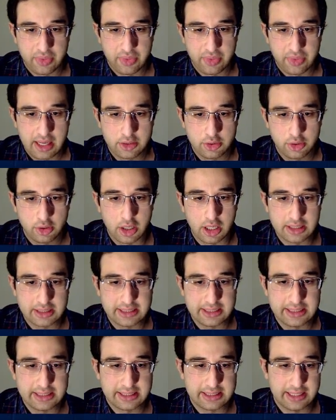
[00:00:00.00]
He took on
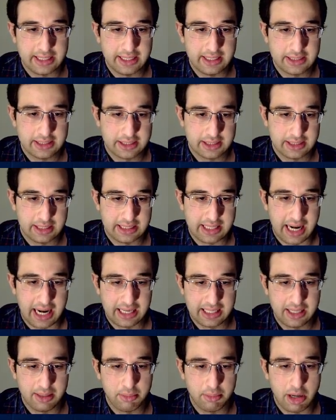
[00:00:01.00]
c6,
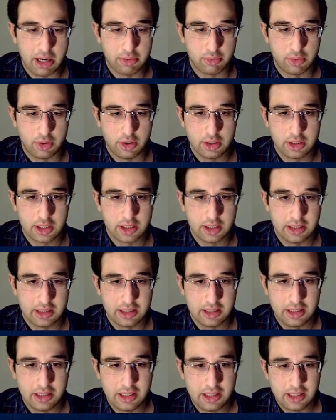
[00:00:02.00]
attacking my rook.
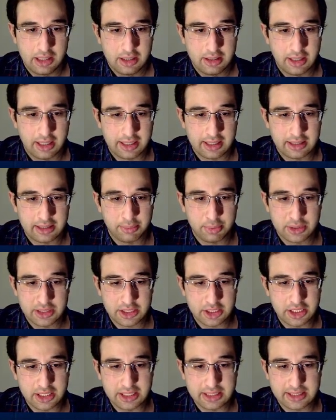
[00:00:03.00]
Like, the
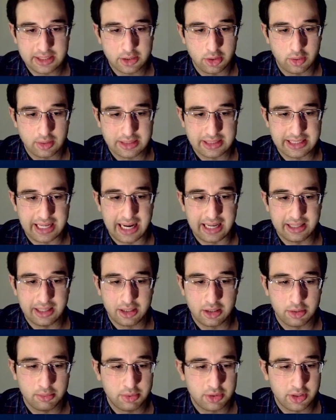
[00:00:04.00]
position is so sad that
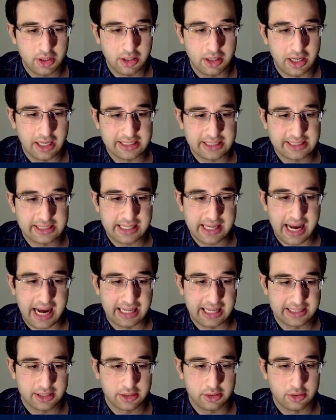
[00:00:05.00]
computer likes
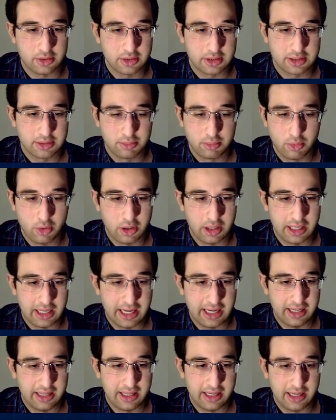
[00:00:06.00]
castles more than
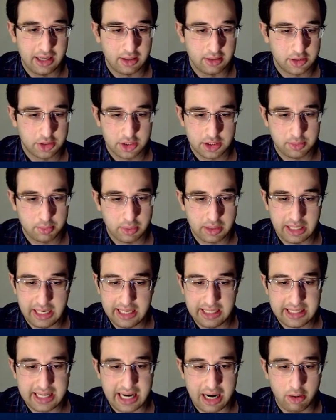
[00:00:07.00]
anything else, just
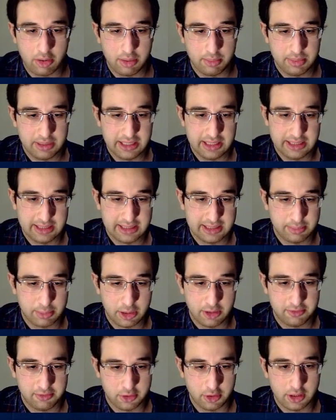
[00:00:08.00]
playing down a piece. But
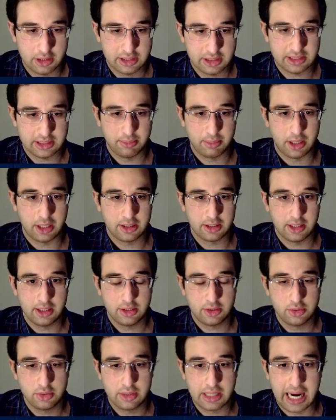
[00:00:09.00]
of course, I'm not going to
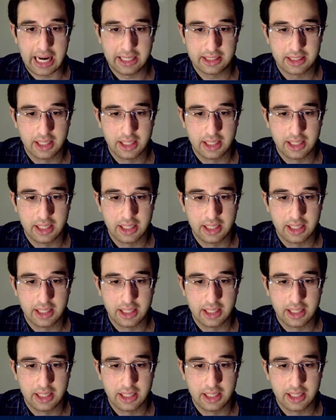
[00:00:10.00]
do that.